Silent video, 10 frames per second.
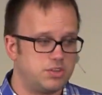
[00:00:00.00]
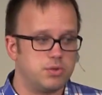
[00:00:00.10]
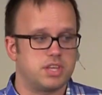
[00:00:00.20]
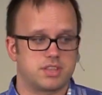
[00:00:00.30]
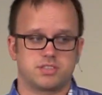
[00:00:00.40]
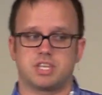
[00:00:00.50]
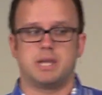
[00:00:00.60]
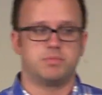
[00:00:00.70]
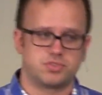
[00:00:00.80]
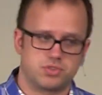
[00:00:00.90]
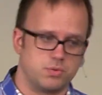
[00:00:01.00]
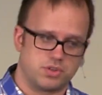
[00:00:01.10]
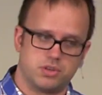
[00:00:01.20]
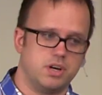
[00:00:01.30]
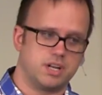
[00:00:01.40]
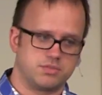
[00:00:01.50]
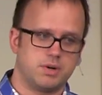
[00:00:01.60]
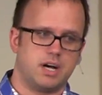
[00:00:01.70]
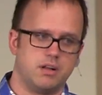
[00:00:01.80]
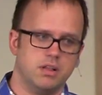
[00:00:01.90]
I do think the same is true with good
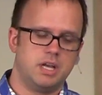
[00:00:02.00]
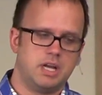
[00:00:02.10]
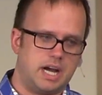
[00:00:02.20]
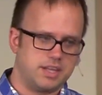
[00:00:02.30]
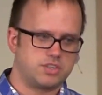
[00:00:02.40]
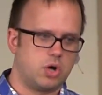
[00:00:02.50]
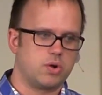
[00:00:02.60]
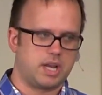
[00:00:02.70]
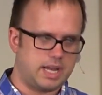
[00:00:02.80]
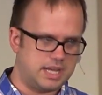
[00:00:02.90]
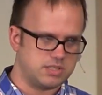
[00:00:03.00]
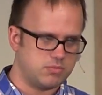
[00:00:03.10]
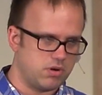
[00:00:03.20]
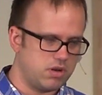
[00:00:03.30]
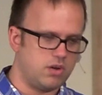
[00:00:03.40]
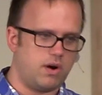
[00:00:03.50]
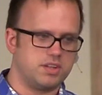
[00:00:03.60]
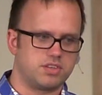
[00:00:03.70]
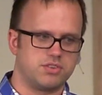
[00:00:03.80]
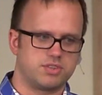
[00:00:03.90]
as well. I think Tolkien has a more
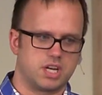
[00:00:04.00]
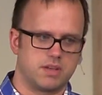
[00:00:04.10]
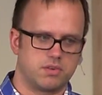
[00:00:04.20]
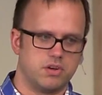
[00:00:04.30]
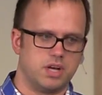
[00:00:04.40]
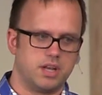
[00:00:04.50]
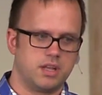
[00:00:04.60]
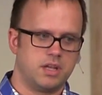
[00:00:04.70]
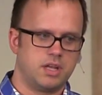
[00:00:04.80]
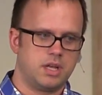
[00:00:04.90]
nuanced understanding of good.